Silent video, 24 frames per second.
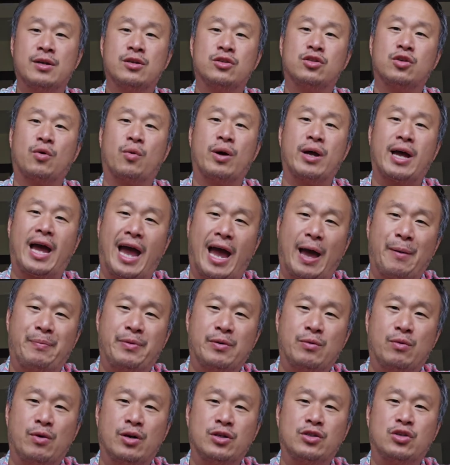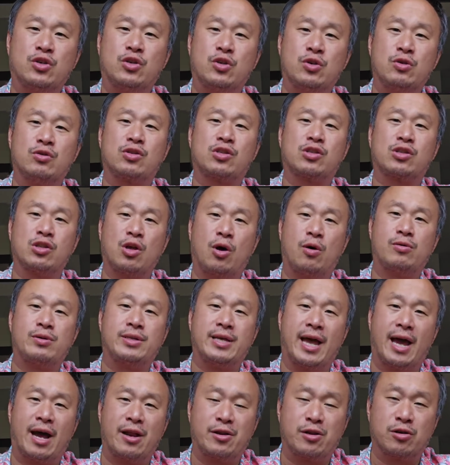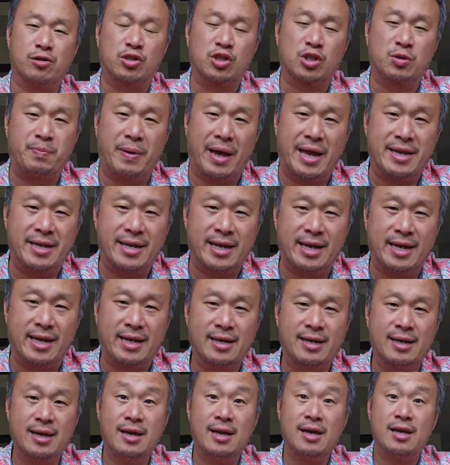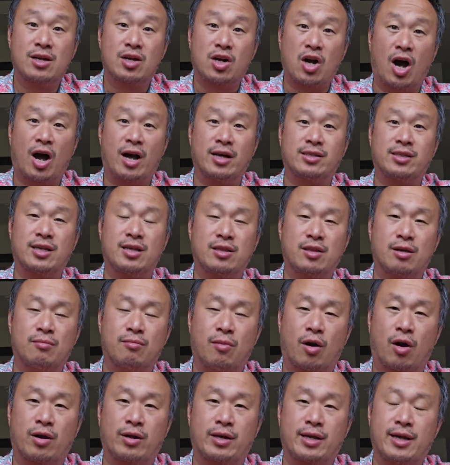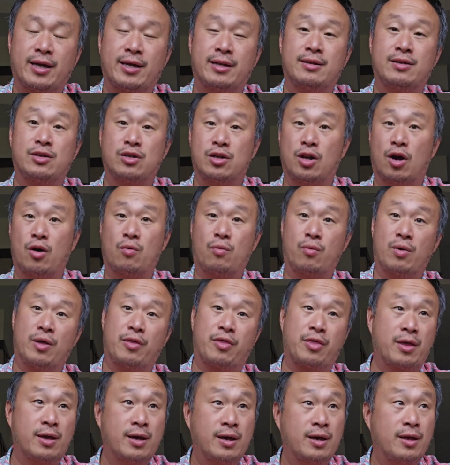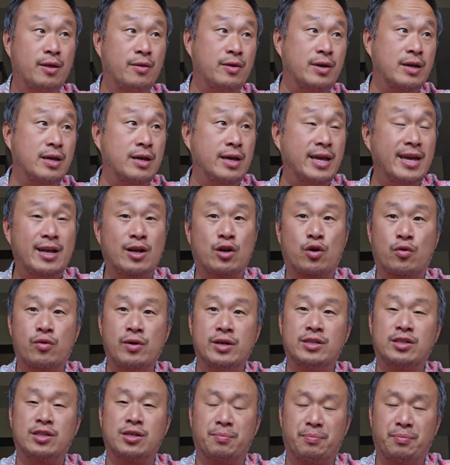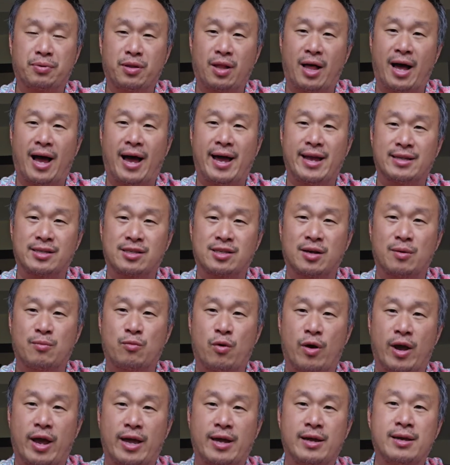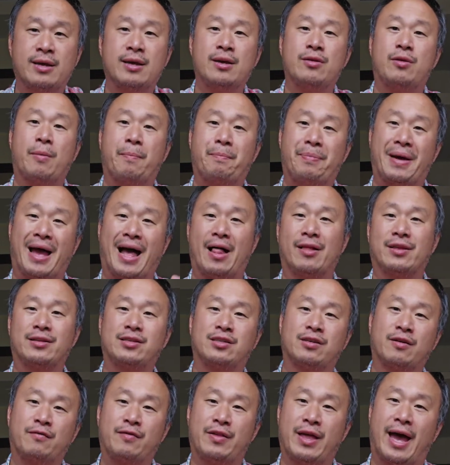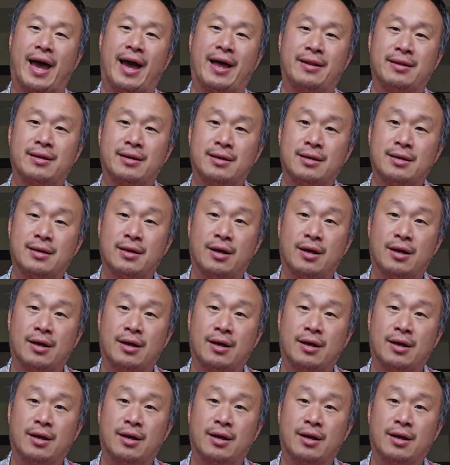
So what happened was you slowed down your spending, causing the market, you know, with the increased supply in some way, the balance of that,